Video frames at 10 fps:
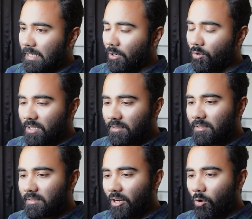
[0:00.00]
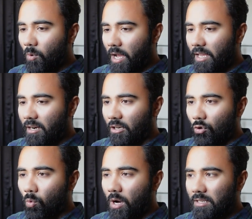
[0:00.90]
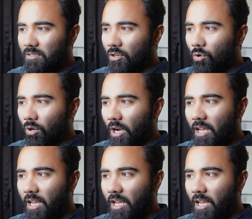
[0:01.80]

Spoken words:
Now, does this require a nuanced look?